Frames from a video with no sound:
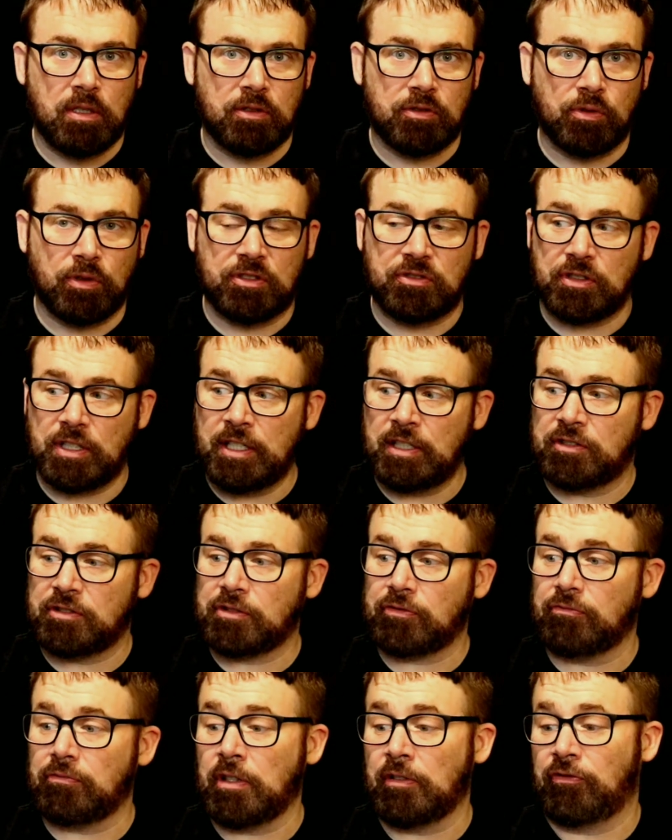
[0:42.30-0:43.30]
So it
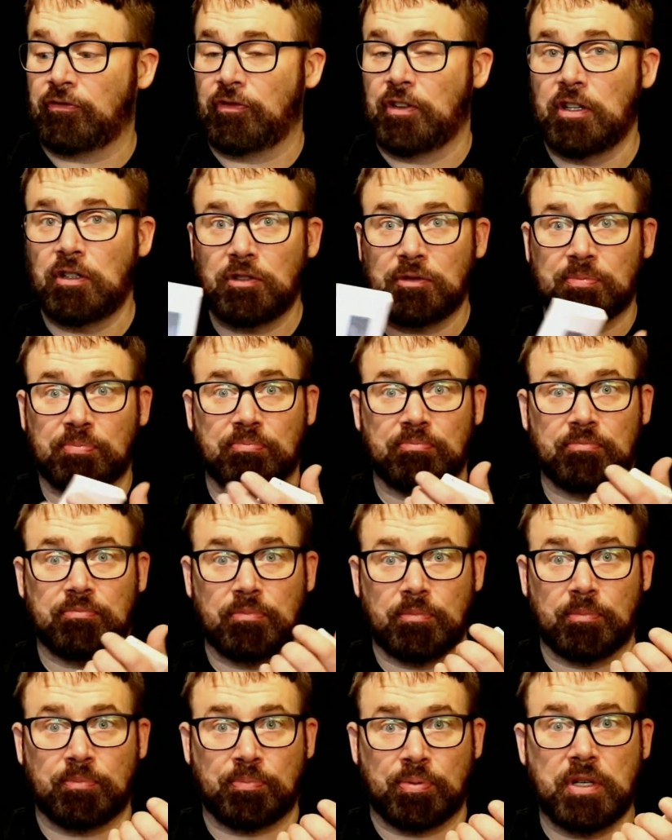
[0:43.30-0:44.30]
feels
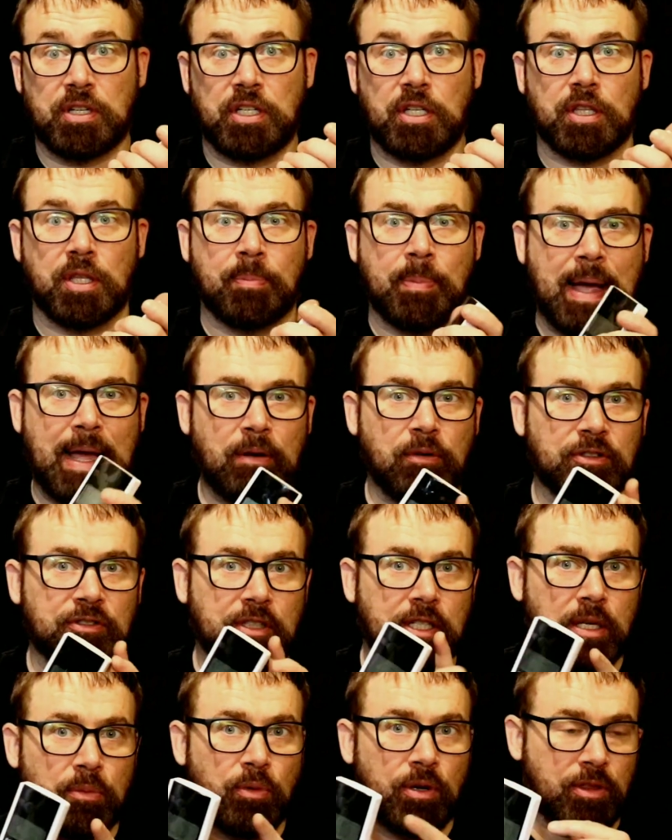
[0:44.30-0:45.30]
pretty good. The batteries
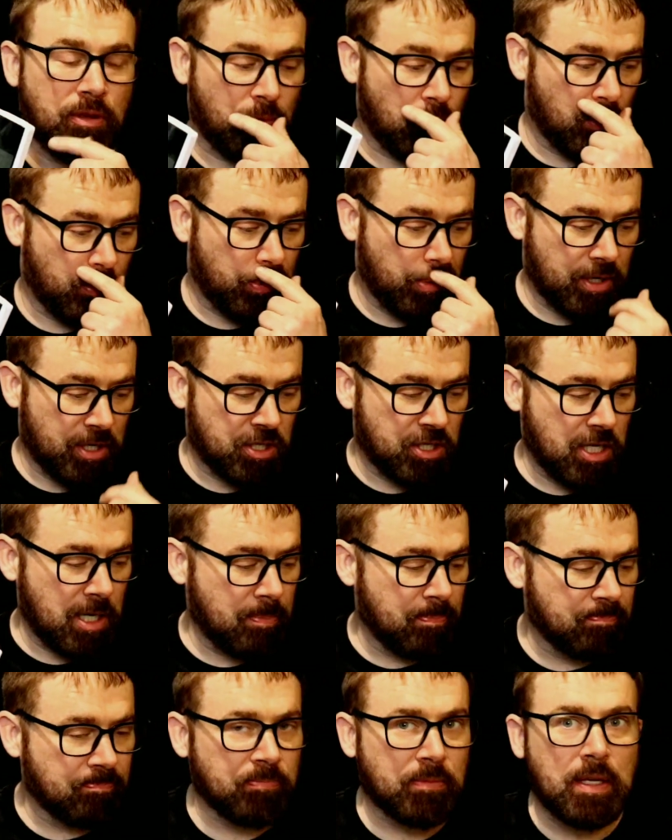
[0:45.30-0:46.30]
that come with it were pretty
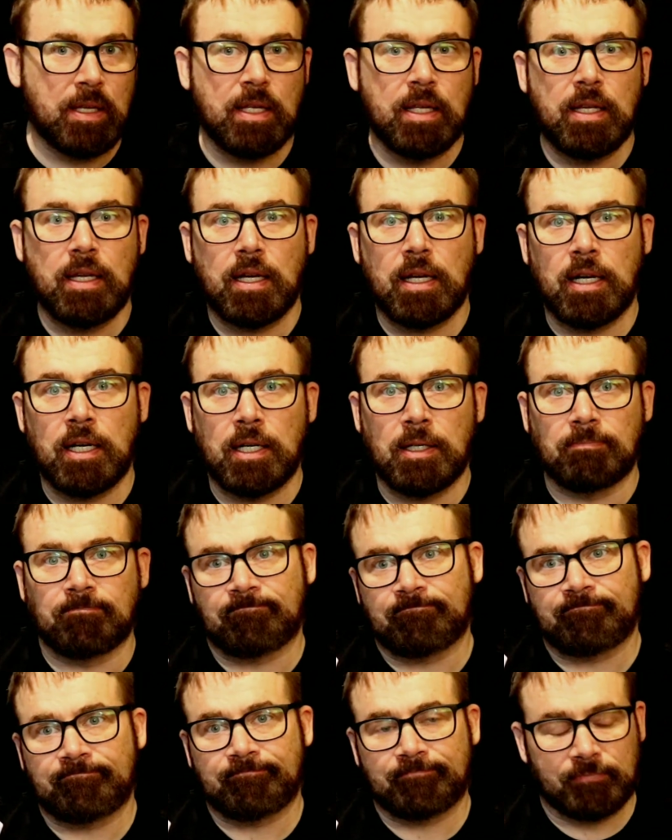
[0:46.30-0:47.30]
cheap. And
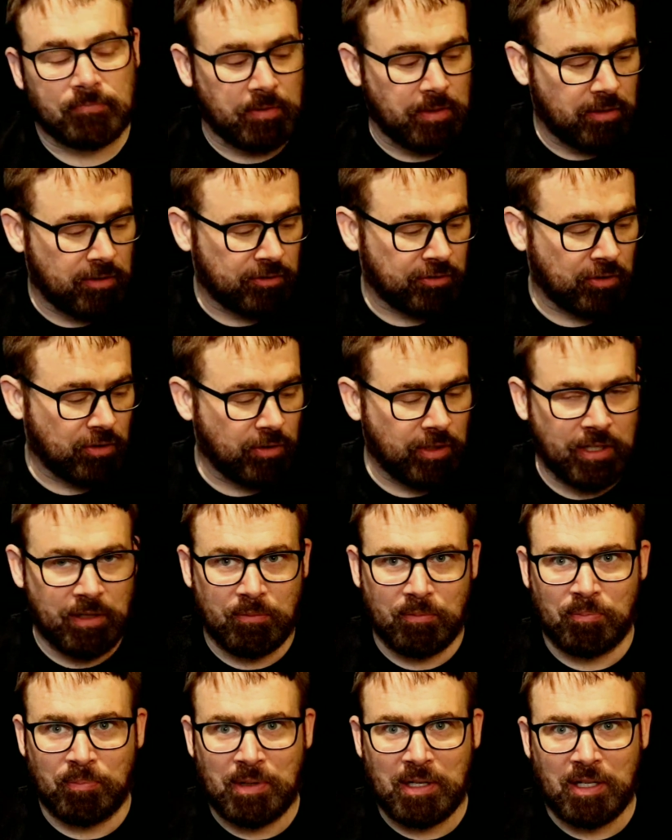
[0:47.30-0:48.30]

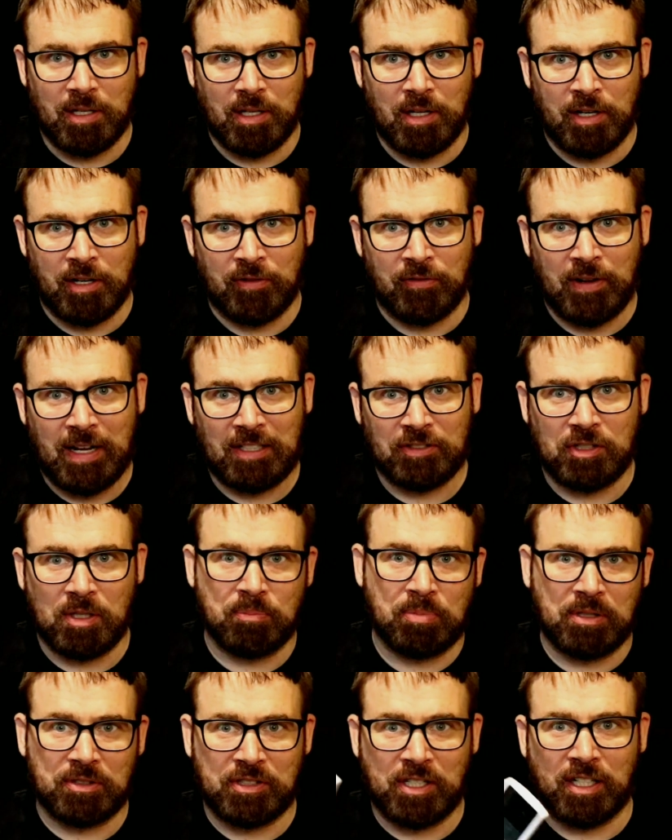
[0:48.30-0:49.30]
it'd be a device that
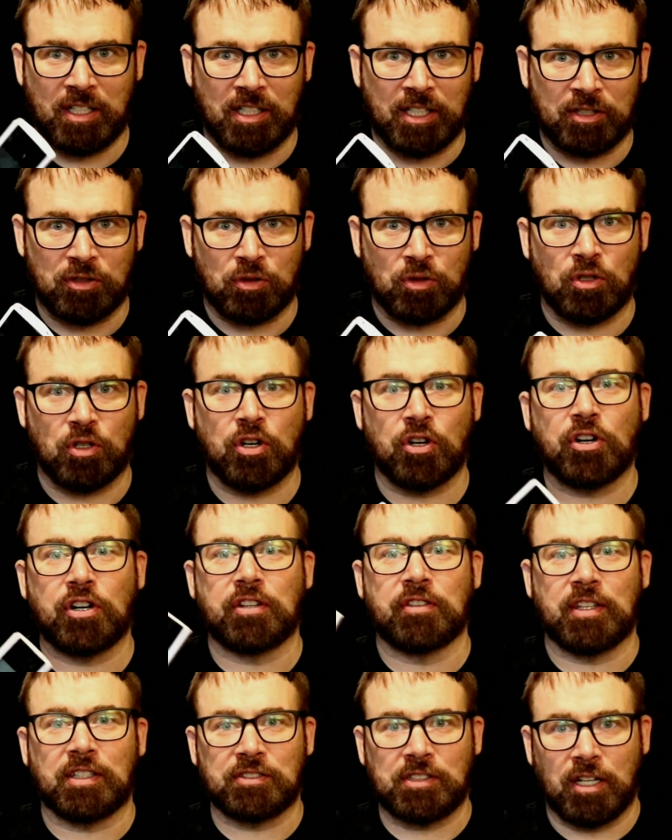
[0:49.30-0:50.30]
puts out electrical current,
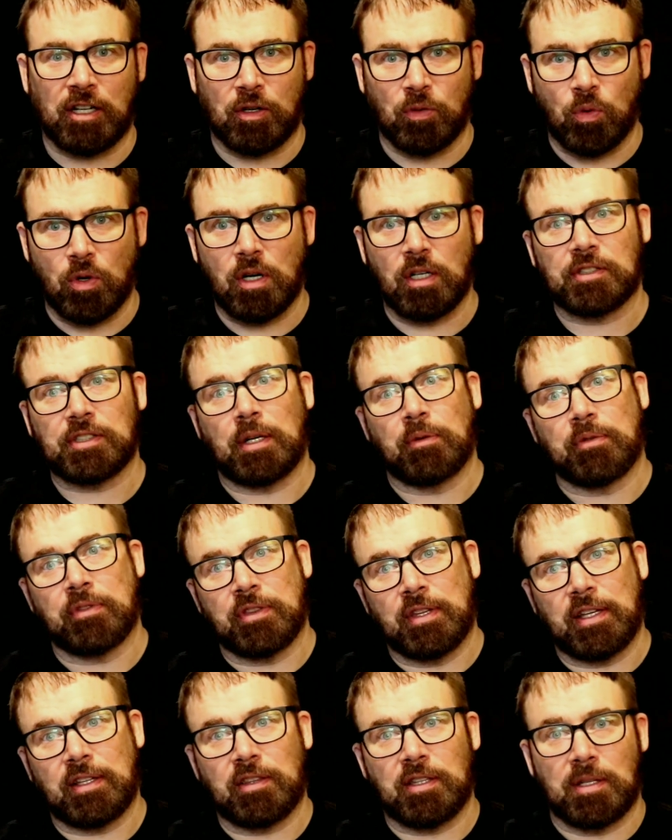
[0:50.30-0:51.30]
and that's how it works. I would
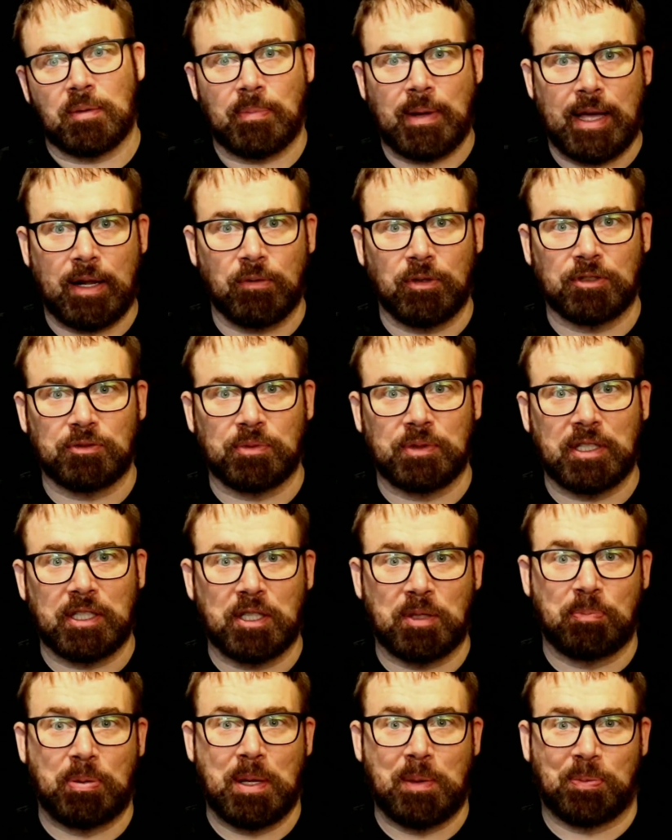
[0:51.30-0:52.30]
think that the batteries would
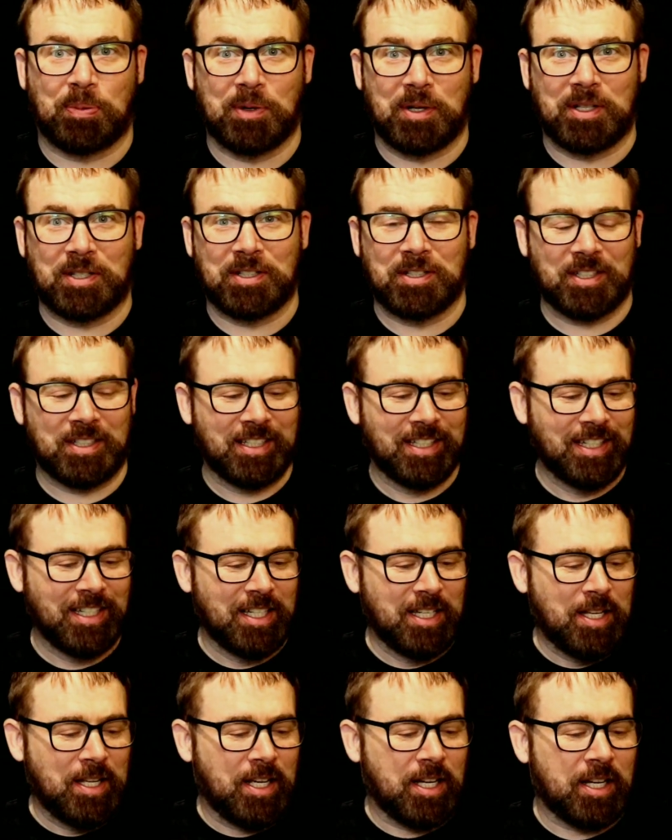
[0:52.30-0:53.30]
need to be pretty good.
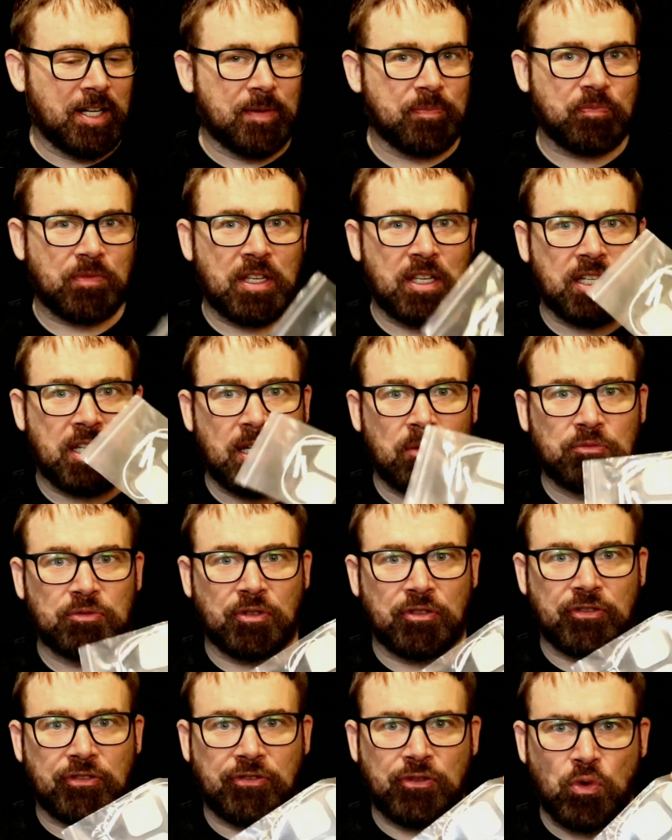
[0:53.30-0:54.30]
It comes
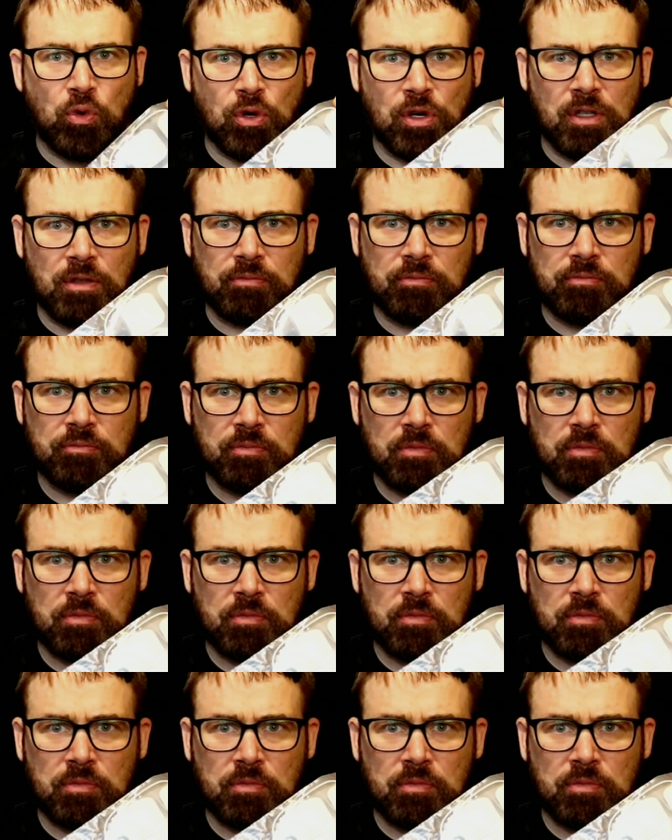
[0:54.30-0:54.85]
with 4